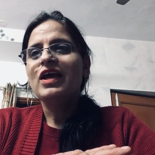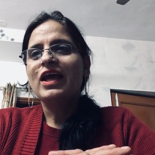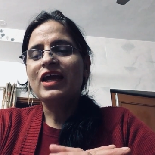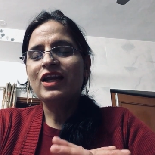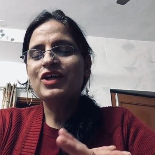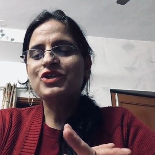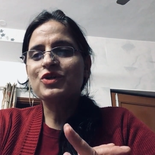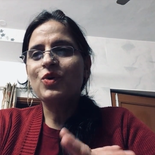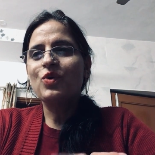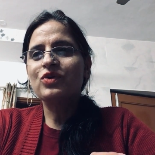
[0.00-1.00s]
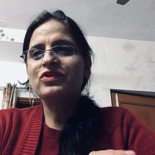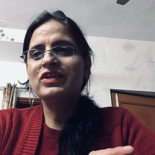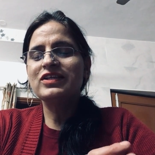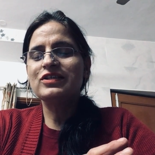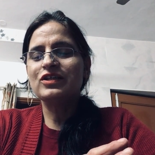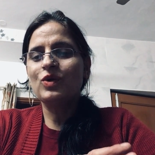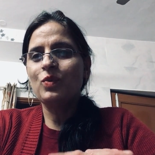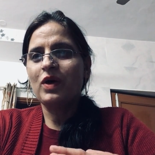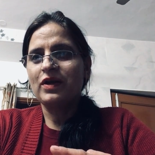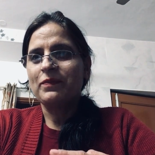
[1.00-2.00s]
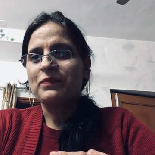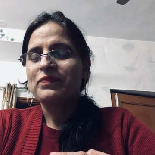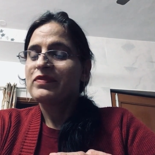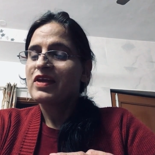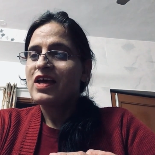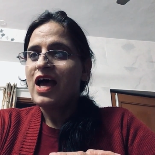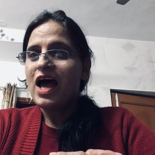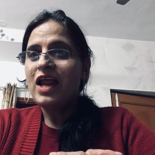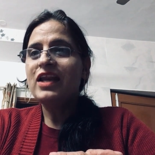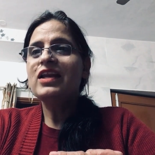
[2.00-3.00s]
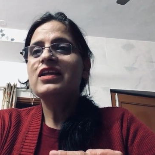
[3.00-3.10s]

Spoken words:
English Core 301. And